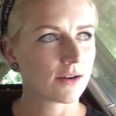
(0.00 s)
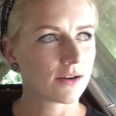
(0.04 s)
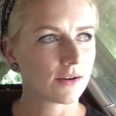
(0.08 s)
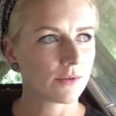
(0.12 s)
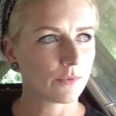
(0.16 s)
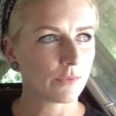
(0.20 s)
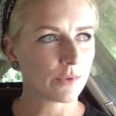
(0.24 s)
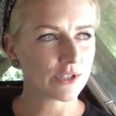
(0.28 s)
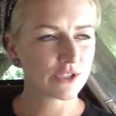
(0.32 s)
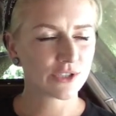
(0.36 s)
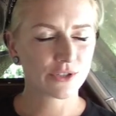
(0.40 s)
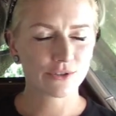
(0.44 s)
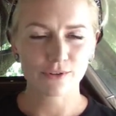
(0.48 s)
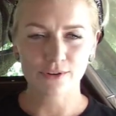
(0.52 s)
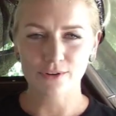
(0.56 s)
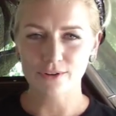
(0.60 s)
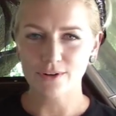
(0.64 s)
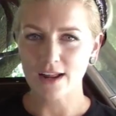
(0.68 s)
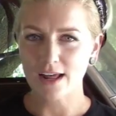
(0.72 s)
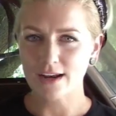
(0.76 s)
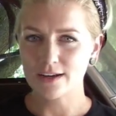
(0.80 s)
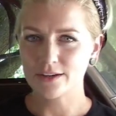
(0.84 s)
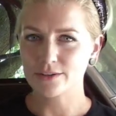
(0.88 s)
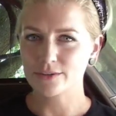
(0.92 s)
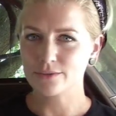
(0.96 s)
once you learn
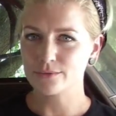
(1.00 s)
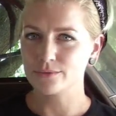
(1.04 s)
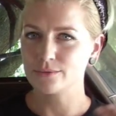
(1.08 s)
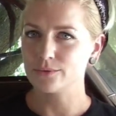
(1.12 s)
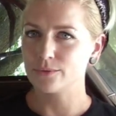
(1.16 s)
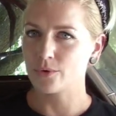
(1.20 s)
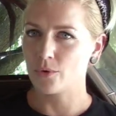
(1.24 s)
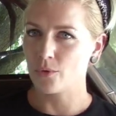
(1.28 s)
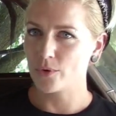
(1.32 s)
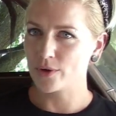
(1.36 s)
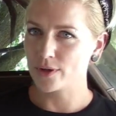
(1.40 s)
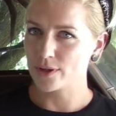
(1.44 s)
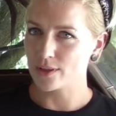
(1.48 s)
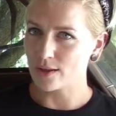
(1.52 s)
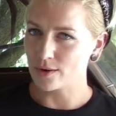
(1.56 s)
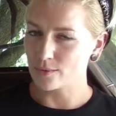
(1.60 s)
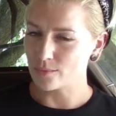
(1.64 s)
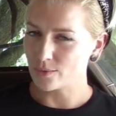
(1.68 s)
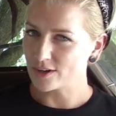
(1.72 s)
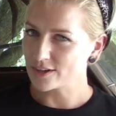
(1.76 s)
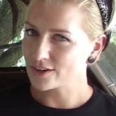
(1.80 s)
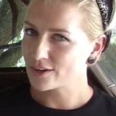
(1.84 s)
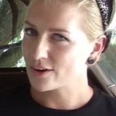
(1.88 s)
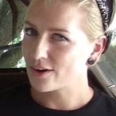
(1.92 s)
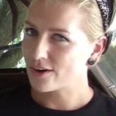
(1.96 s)
how to do oil on
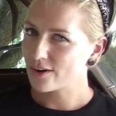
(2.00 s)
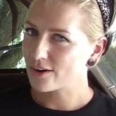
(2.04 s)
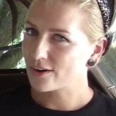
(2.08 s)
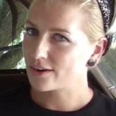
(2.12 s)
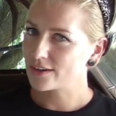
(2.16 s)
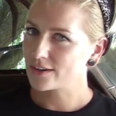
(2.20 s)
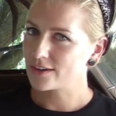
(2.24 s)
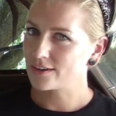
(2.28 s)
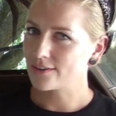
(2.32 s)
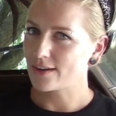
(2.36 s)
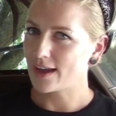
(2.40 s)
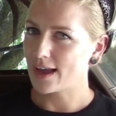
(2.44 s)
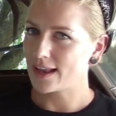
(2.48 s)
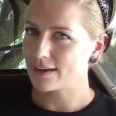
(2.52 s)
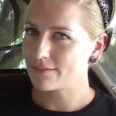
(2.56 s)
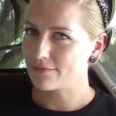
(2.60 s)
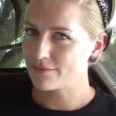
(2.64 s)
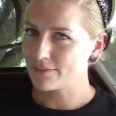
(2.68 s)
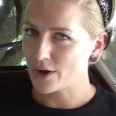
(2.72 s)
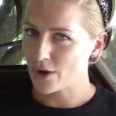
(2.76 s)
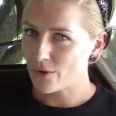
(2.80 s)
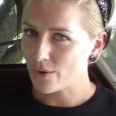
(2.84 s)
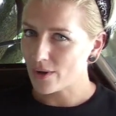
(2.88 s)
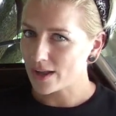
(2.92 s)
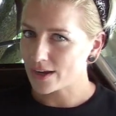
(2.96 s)
one car, you kind of
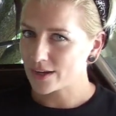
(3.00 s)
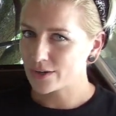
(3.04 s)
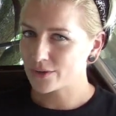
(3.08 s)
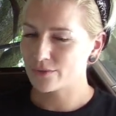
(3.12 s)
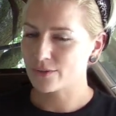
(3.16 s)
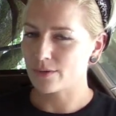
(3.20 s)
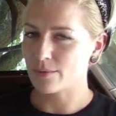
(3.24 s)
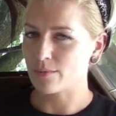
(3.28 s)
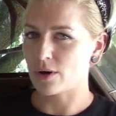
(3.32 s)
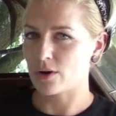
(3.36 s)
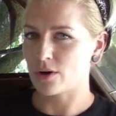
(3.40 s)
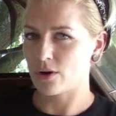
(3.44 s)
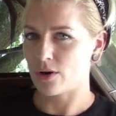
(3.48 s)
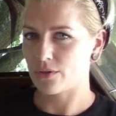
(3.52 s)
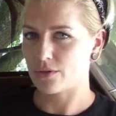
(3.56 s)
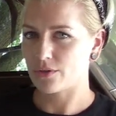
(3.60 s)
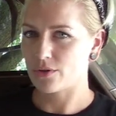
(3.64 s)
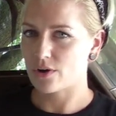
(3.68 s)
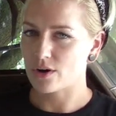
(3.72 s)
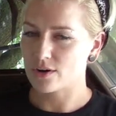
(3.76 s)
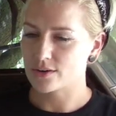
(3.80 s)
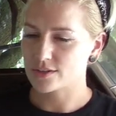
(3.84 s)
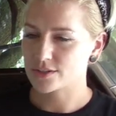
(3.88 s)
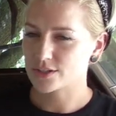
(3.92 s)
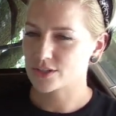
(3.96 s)
know how to do them on all the
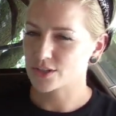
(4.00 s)
cars.